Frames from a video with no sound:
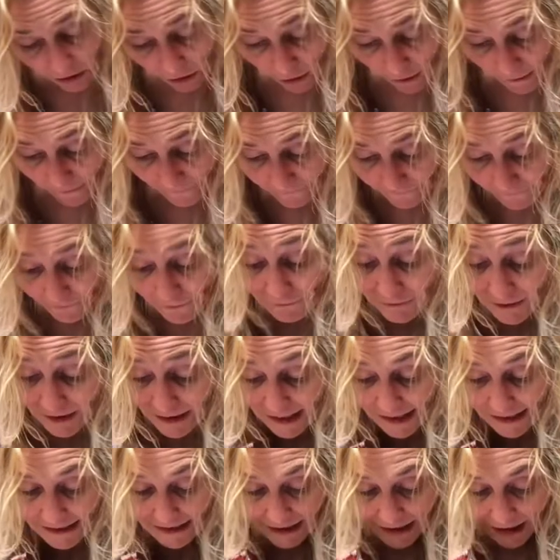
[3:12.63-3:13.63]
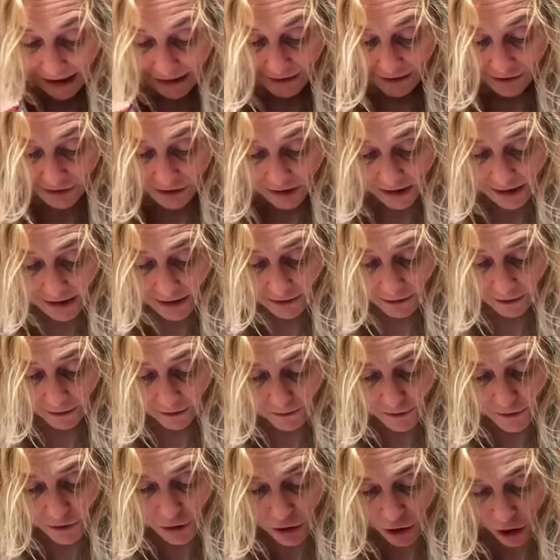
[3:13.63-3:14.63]
are $58. In
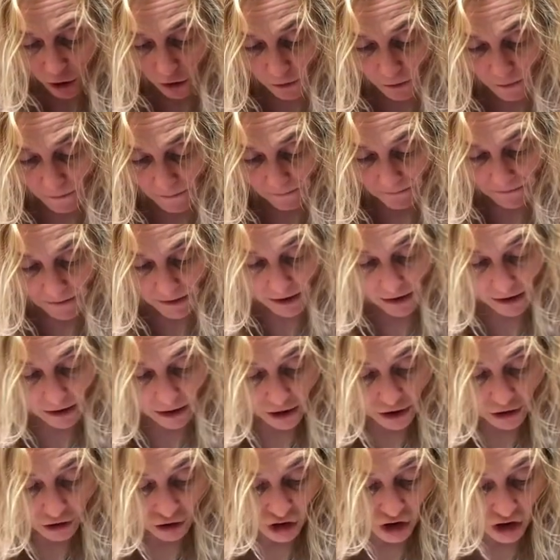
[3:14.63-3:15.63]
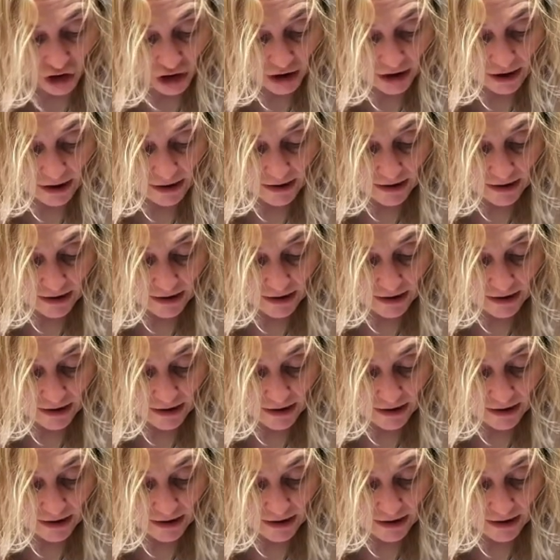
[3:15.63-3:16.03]
her note, she